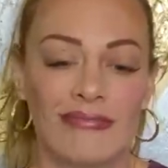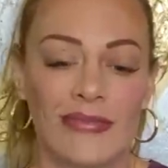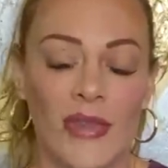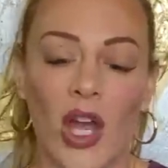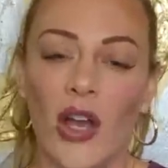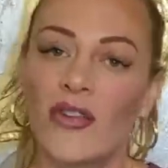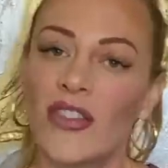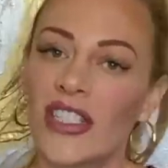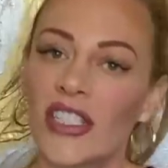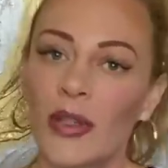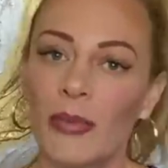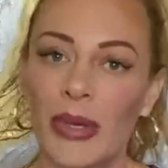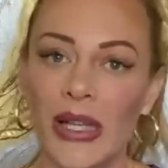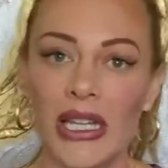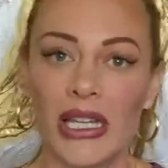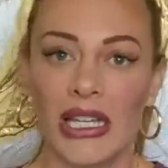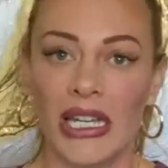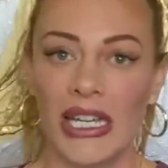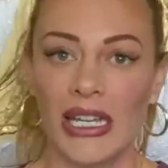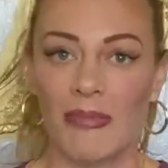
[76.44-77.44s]
of
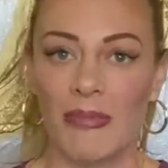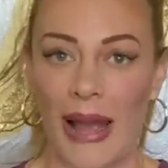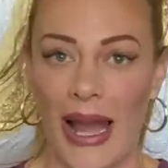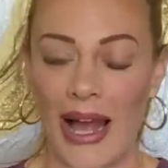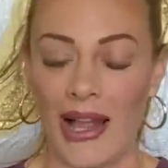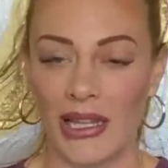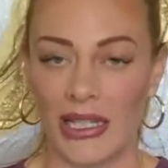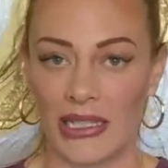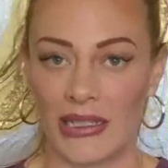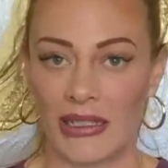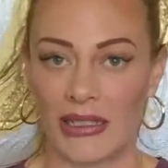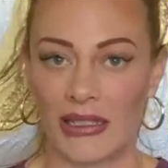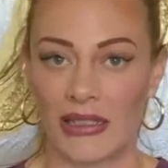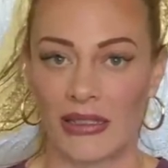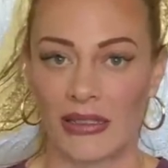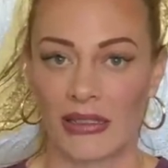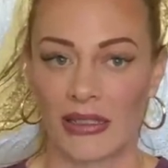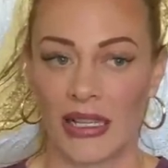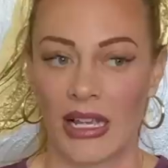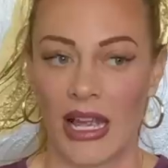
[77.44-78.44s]
stability and balance?
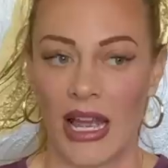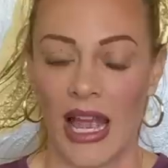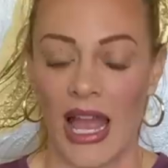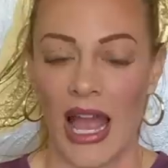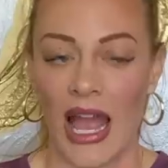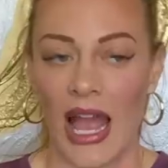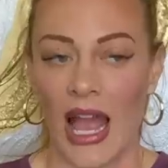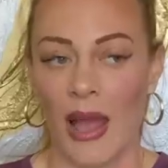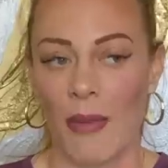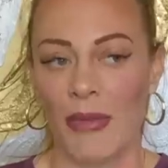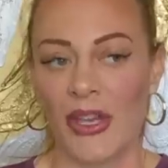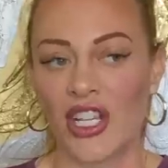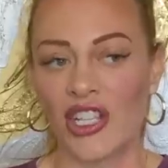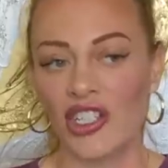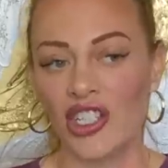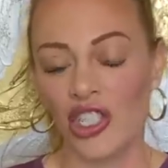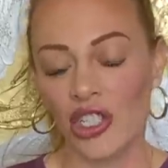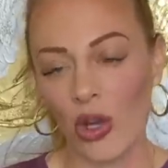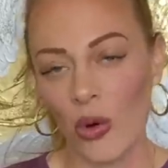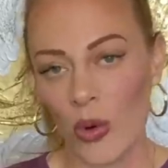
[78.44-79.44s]
Because
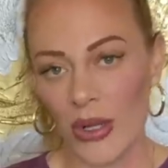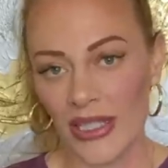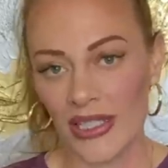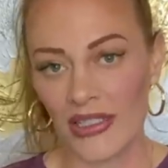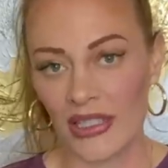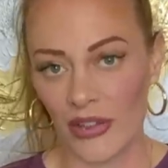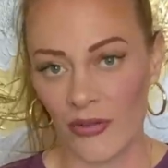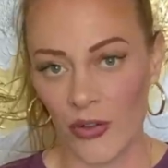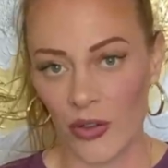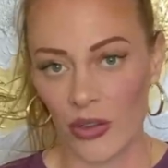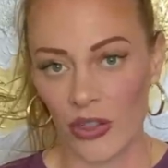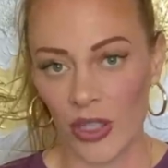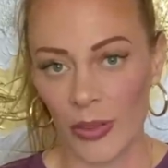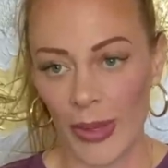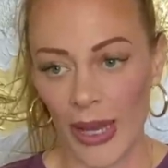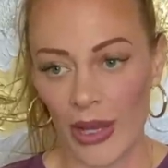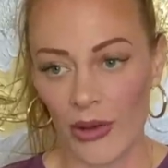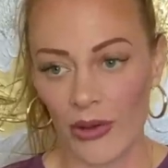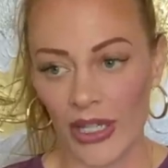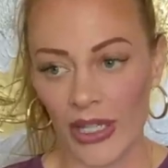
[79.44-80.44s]
you know what's difficult
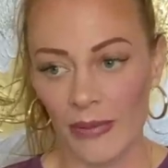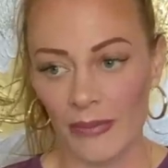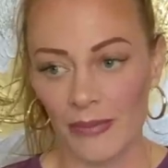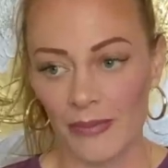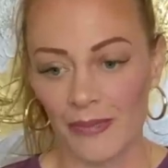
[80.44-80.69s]
about it?